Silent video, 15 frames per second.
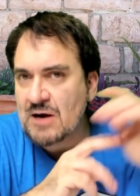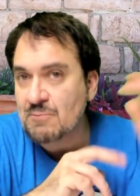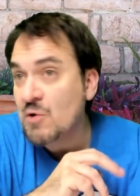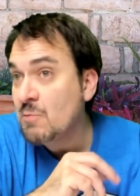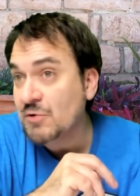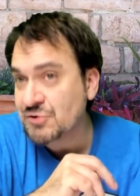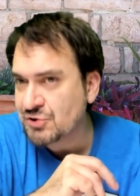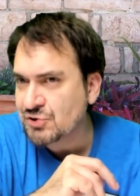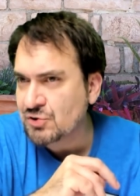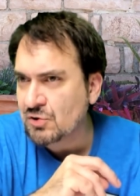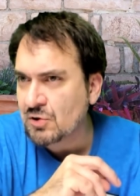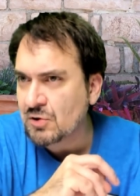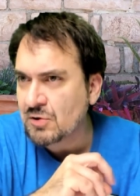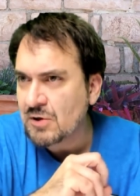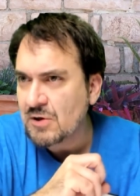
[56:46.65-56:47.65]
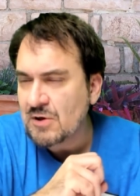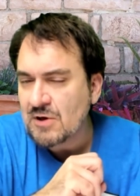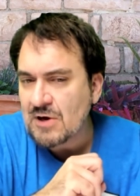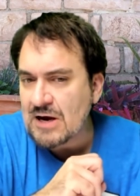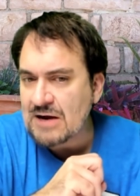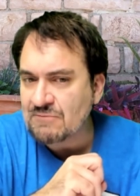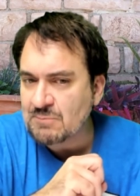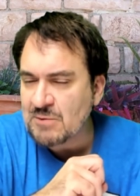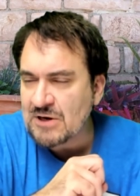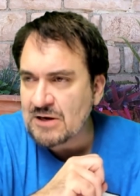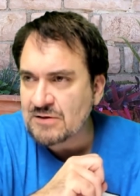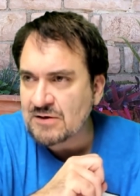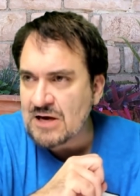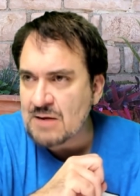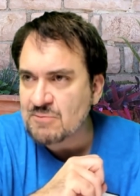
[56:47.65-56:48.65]
I'm almost sure I haven't been
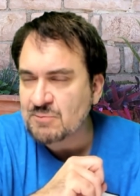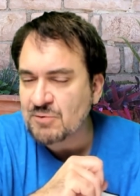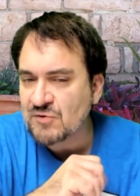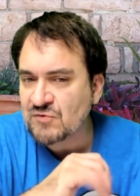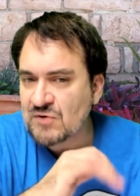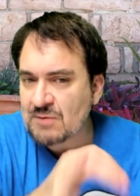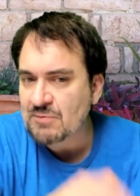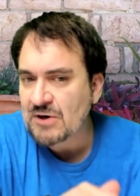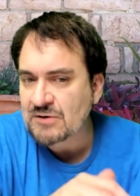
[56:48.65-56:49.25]
on the comic book site,